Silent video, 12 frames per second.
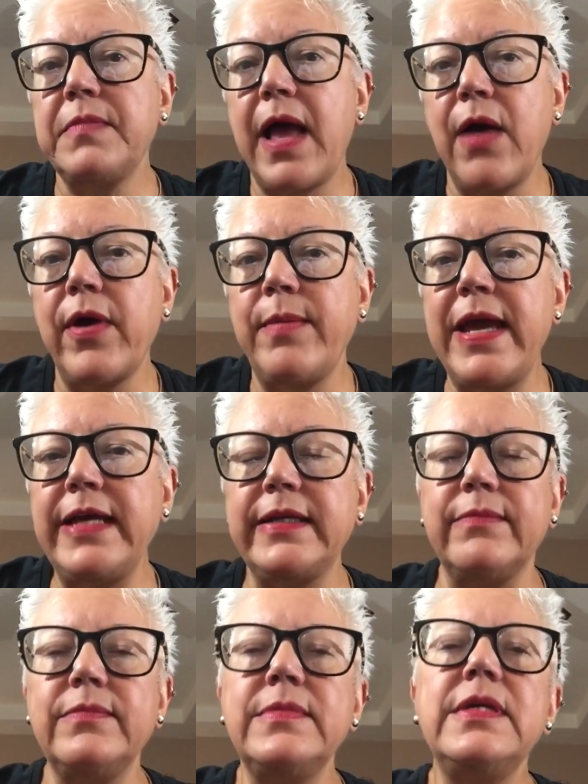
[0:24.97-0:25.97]
how I make
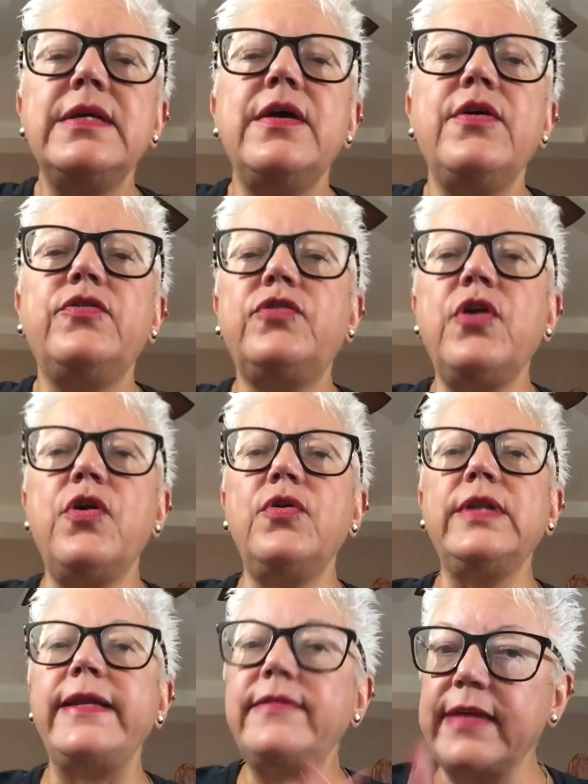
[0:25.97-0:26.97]
them. So
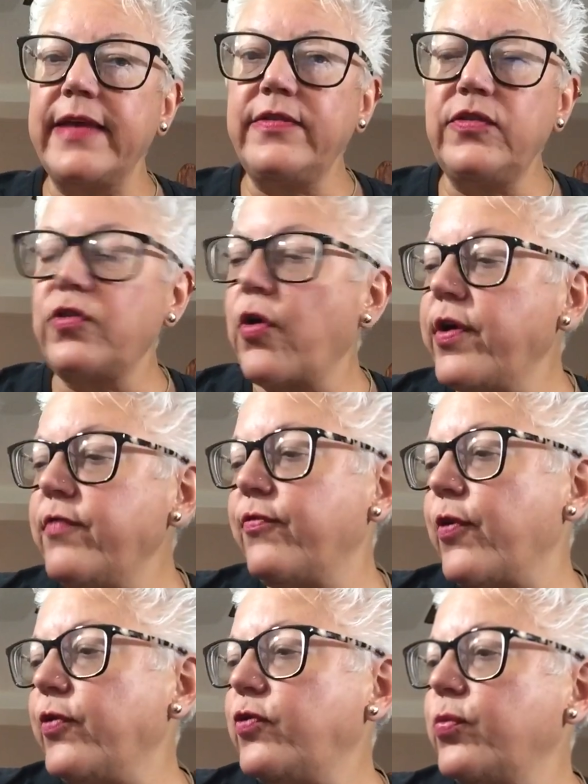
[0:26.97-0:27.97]
let's get started
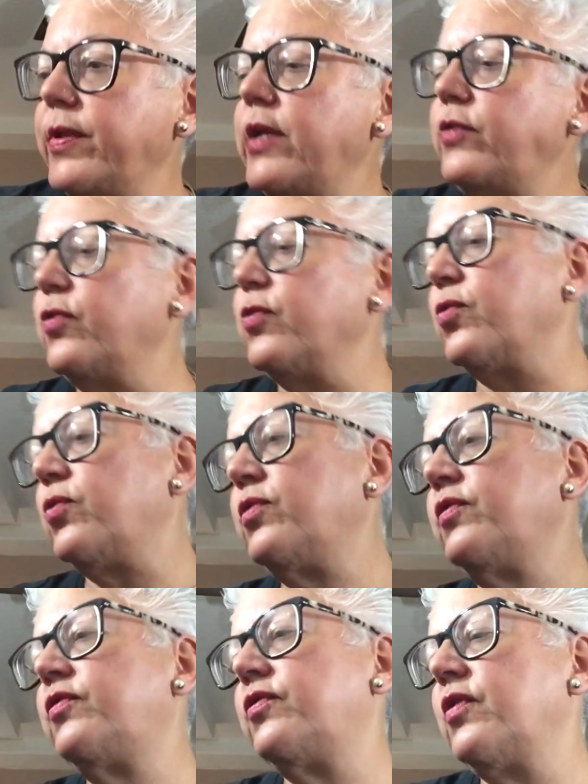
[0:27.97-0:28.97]
first with the
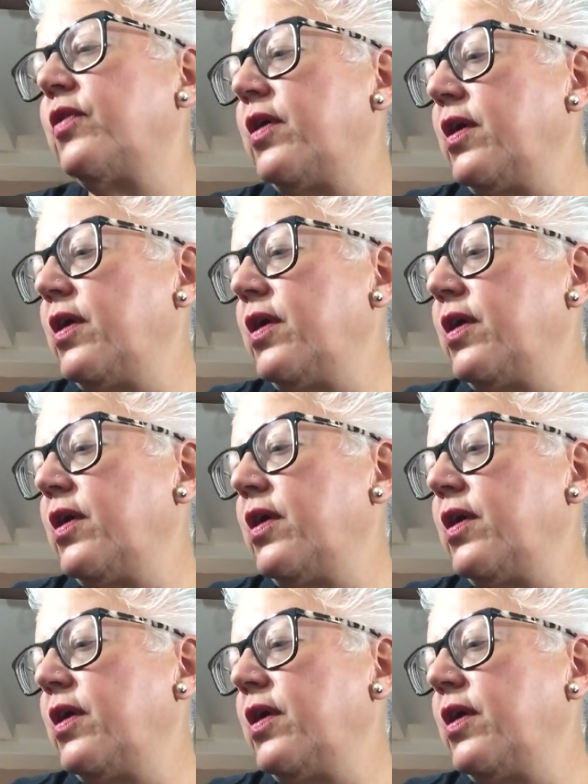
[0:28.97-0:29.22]
tools.